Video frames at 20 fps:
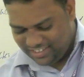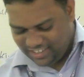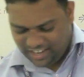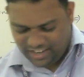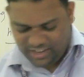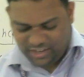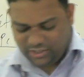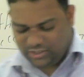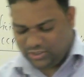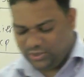
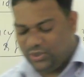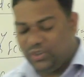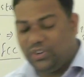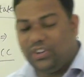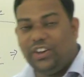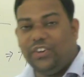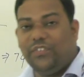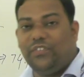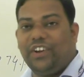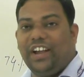
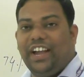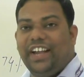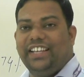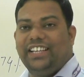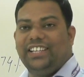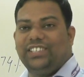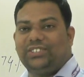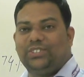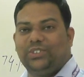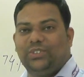Understood? If
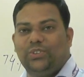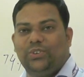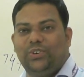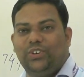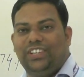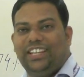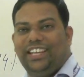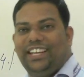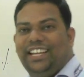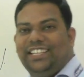radius you
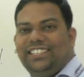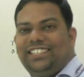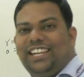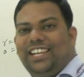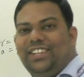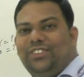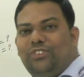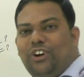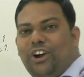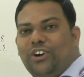know, then edge
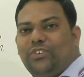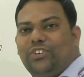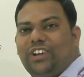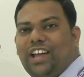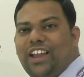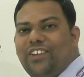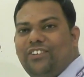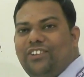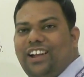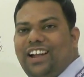length you have to
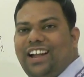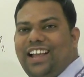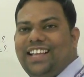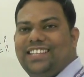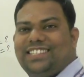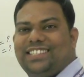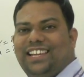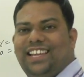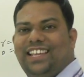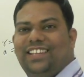calculate.
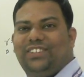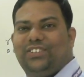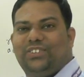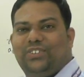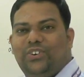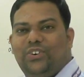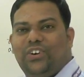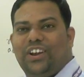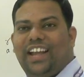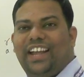Edge length you
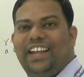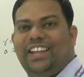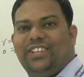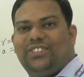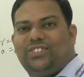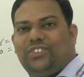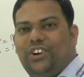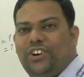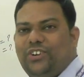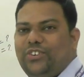know,
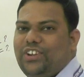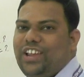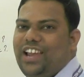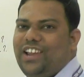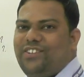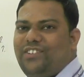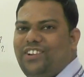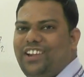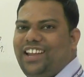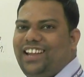radius you have to
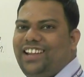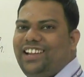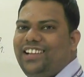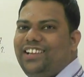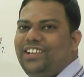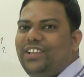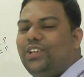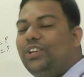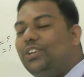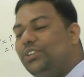calculate.
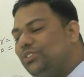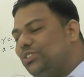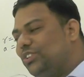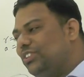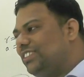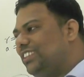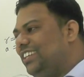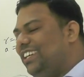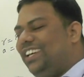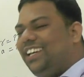So
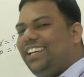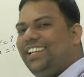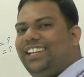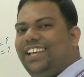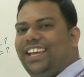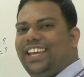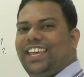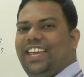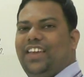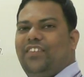see,
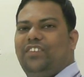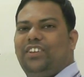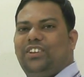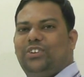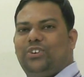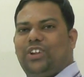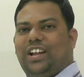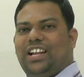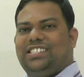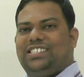they gave in
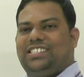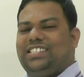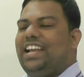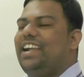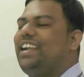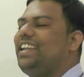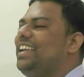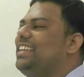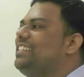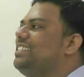your
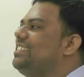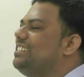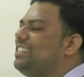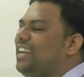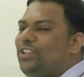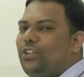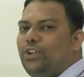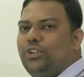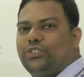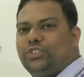NCERT
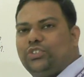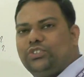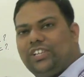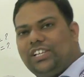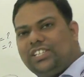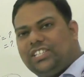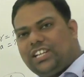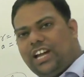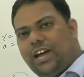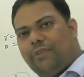exercise also
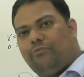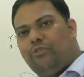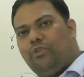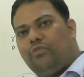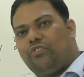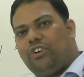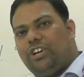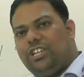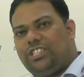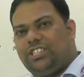such type
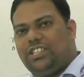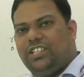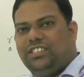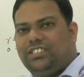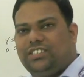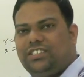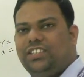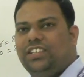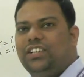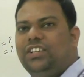of
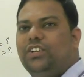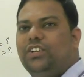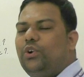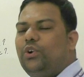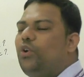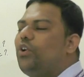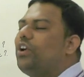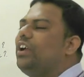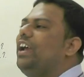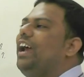questions.
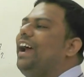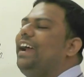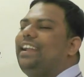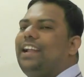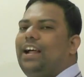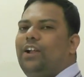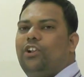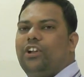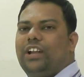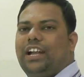Okay, and
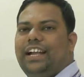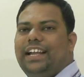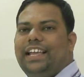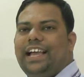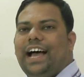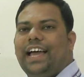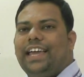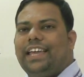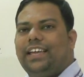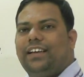already
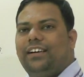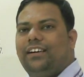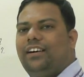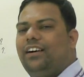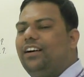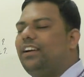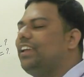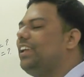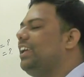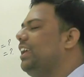I
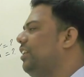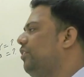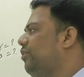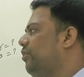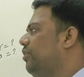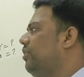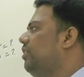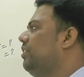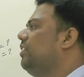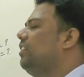gave
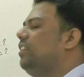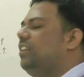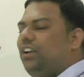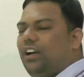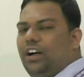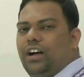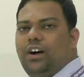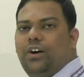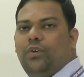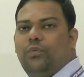
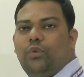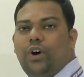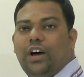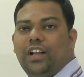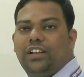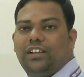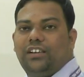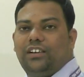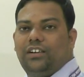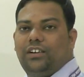
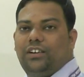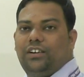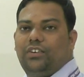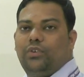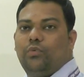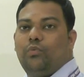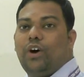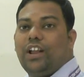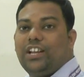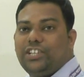one
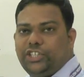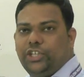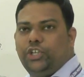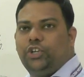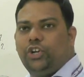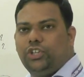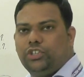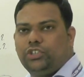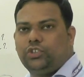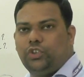worksheet
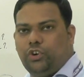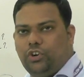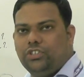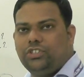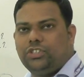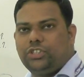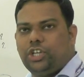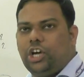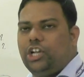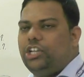also
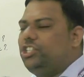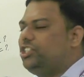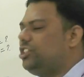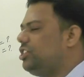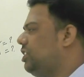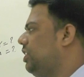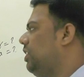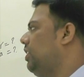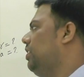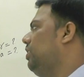on solid
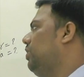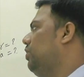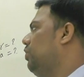state.